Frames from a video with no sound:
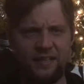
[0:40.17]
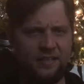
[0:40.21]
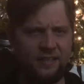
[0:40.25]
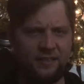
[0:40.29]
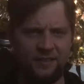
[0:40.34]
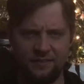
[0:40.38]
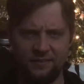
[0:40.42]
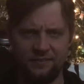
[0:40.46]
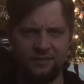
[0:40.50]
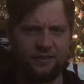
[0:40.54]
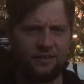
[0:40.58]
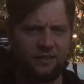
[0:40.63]

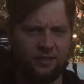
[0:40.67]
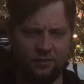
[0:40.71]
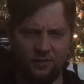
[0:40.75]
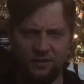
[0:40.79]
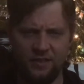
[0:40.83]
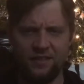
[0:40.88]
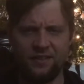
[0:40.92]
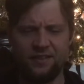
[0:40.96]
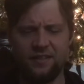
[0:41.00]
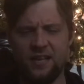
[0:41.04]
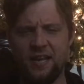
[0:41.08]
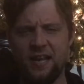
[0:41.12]
and
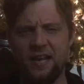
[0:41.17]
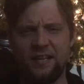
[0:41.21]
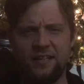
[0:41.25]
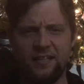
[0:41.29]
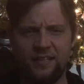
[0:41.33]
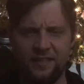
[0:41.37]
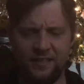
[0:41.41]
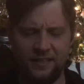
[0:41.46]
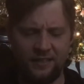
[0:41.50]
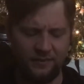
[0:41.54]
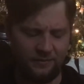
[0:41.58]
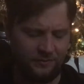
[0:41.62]
like the
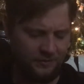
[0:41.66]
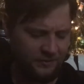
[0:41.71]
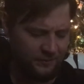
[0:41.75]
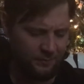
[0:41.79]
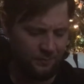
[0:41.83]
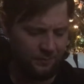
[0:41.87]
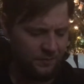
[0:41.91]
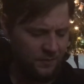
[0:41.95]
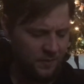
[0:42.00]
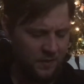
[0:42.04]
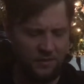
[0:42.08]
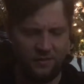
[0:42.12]

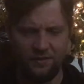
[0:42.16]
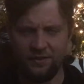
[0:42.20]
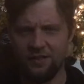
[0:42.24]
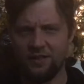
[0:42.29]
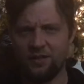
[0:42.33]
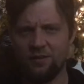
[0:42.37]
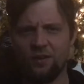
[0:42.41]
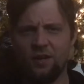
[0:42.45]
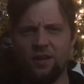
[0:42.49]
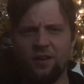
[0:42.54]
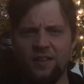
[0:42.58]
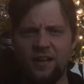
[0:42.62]
editing and
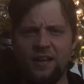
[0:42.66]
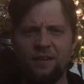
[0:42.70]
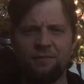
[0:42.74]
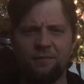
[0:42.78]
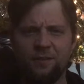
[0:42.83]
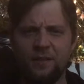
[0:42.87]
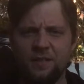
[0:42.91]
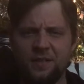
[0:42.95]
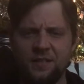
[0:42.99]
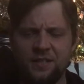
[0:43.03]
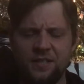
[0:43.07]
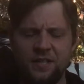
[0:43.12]
all that
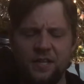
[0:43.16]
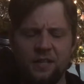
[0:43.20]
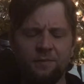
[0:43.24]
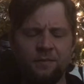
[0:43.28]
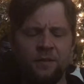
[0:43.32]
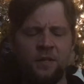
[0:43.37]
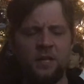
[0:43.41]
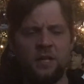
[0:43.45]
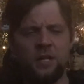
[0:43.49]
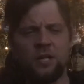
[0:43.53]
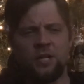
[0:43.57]
fun stuff.